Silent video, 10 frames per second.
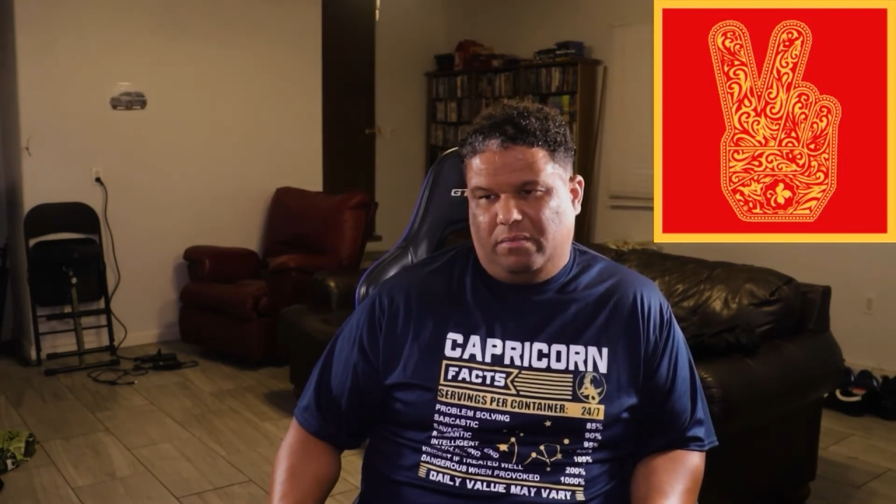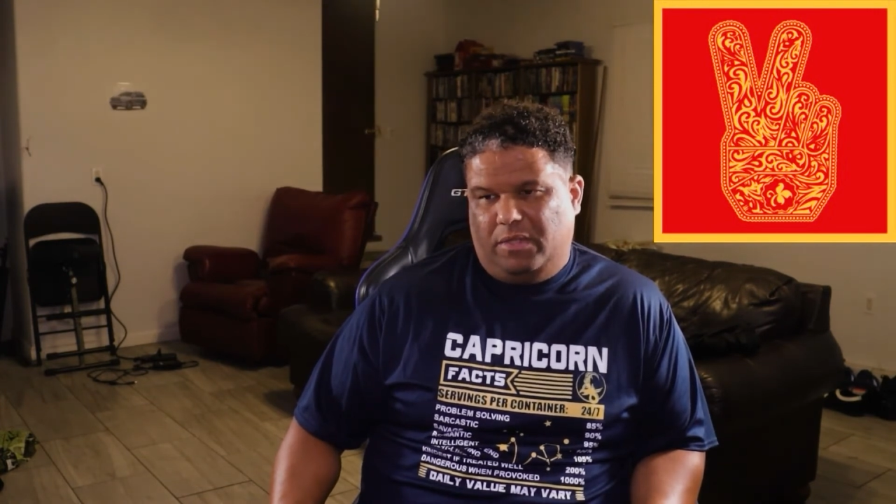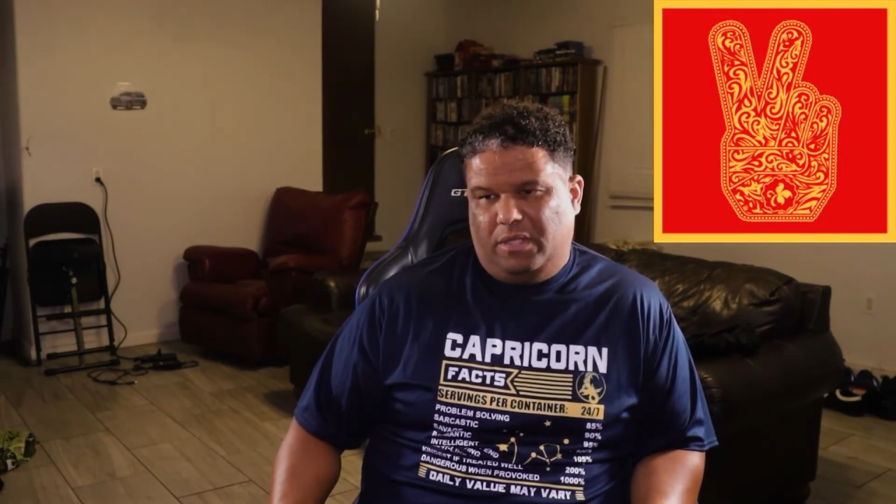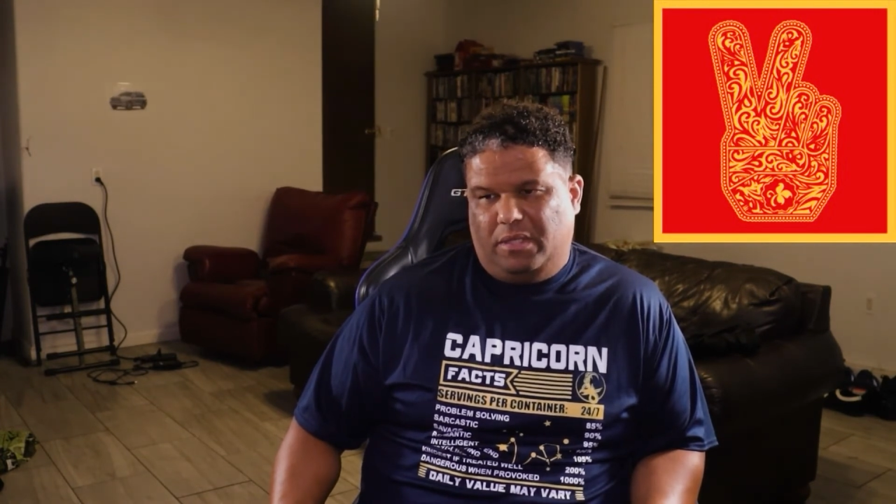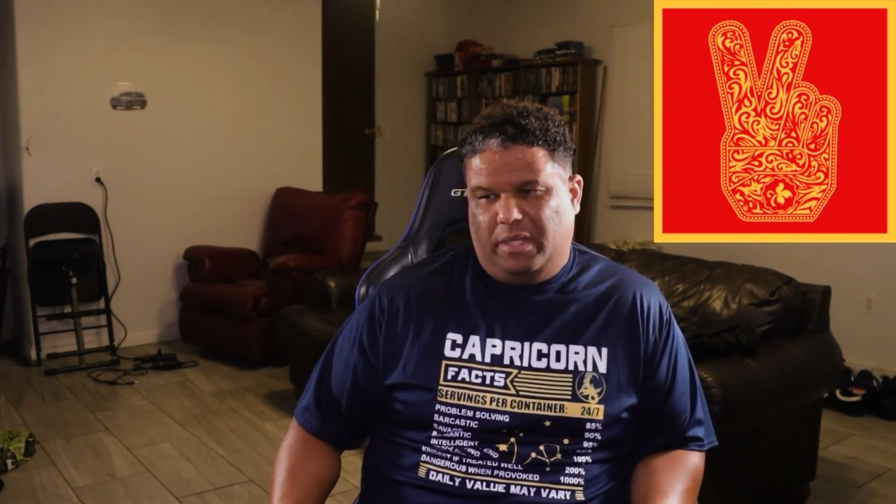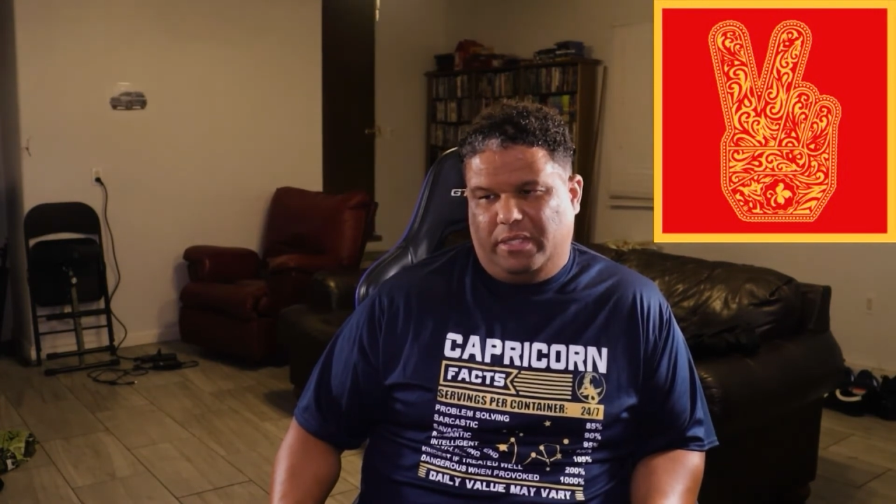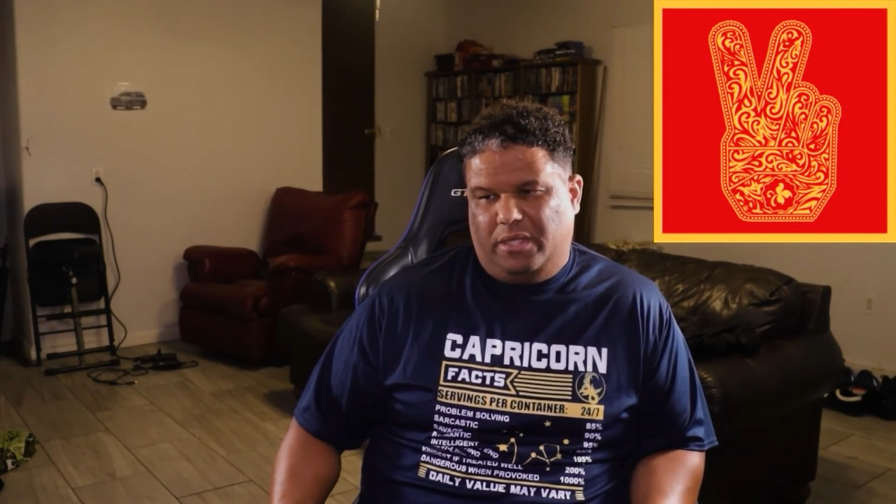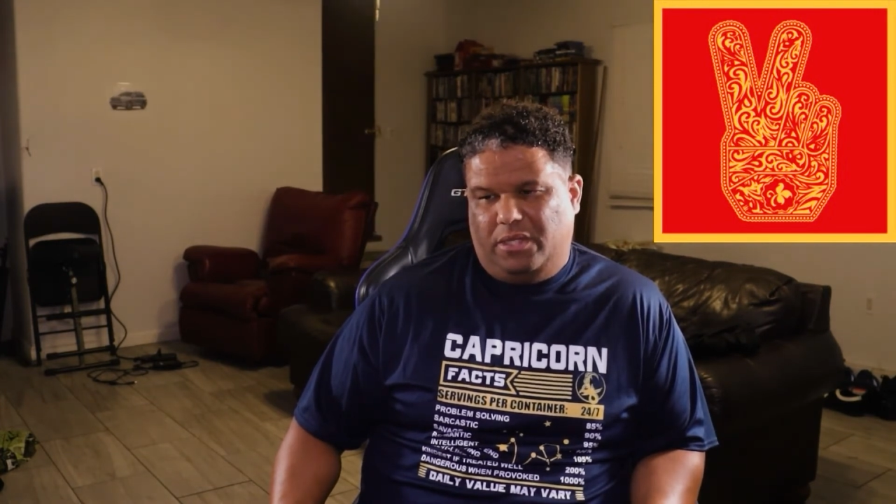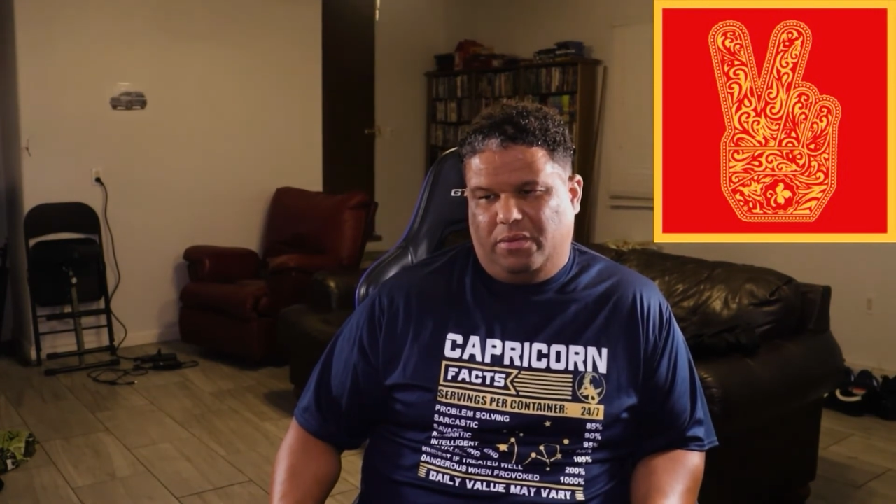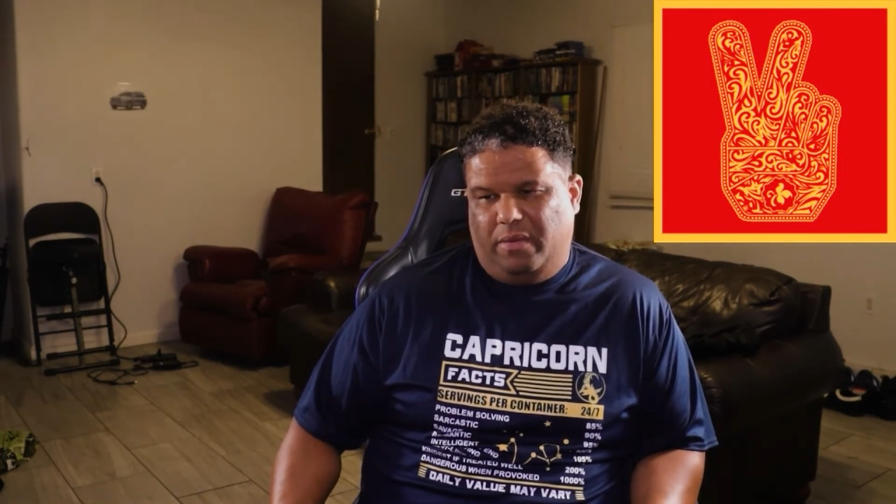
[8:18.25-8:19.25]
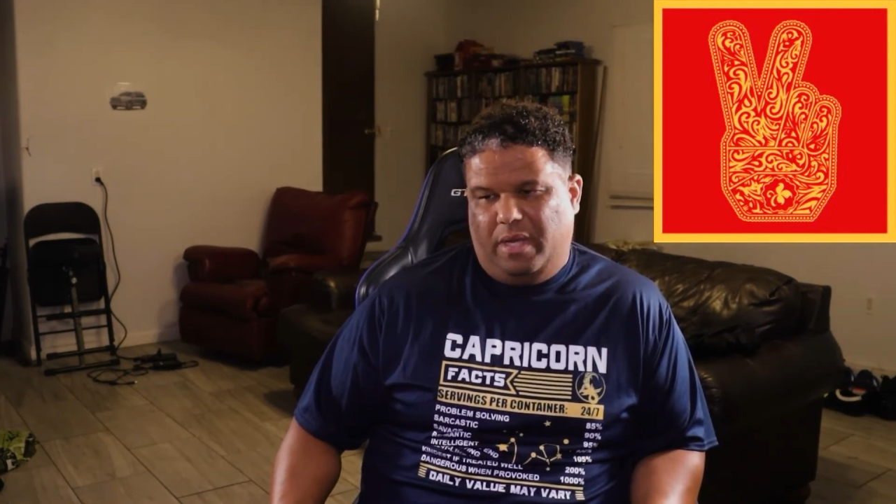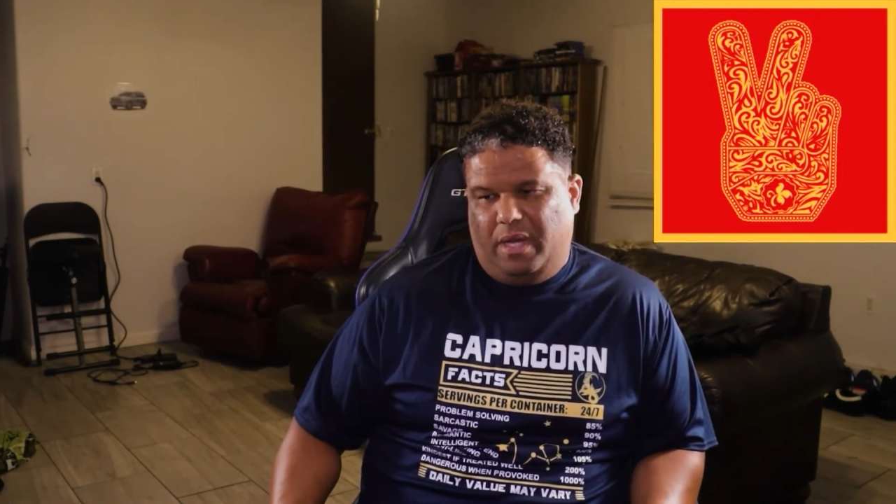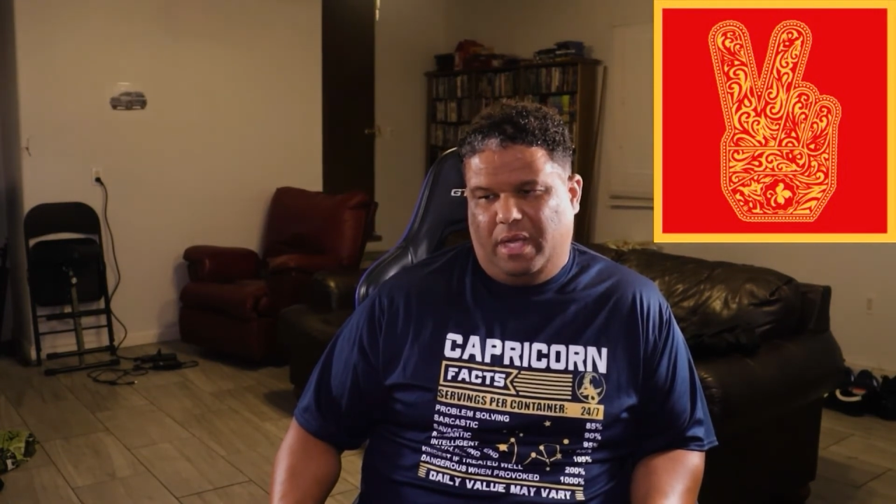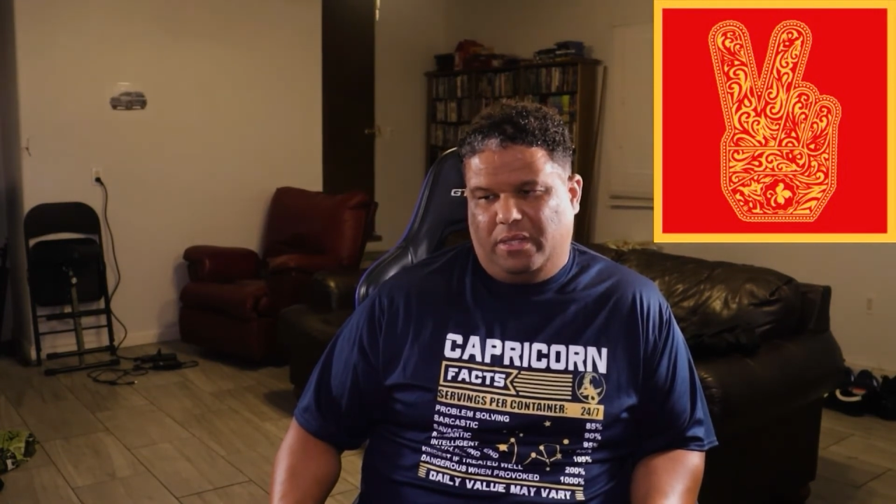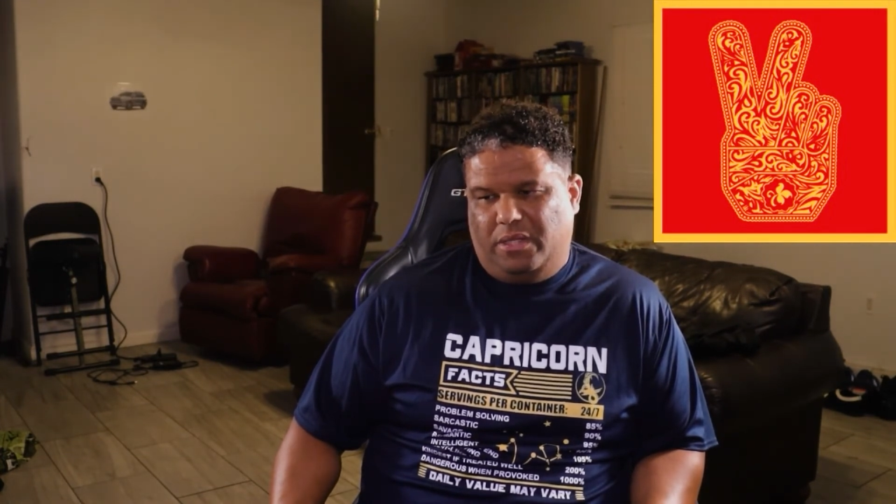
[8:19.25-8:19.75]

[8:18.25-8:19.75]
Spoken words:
just listen to it and